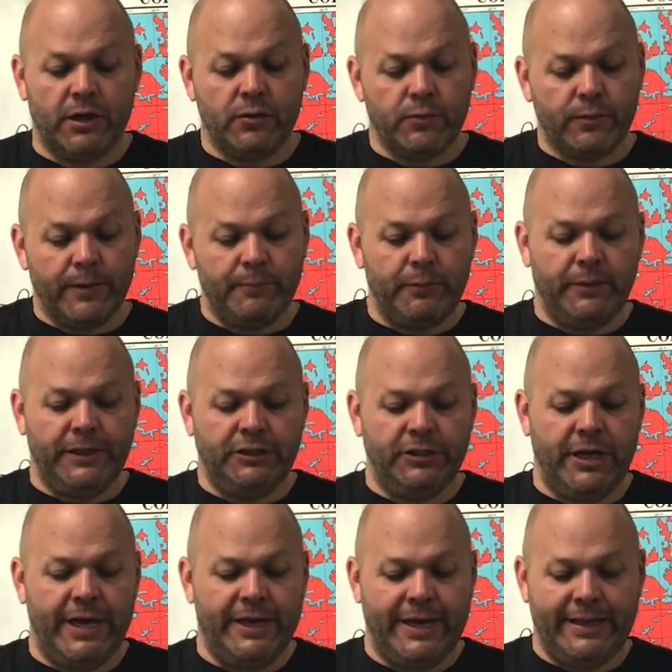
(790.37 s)
crippling
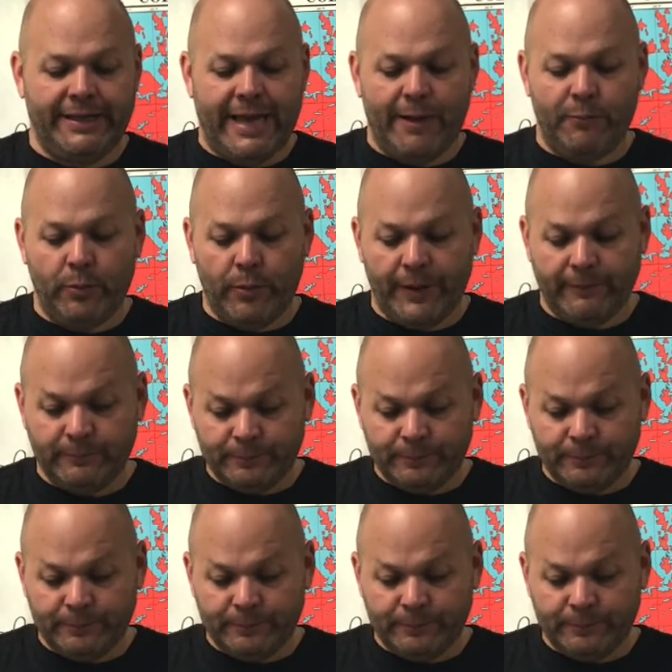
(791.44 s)
China at that point.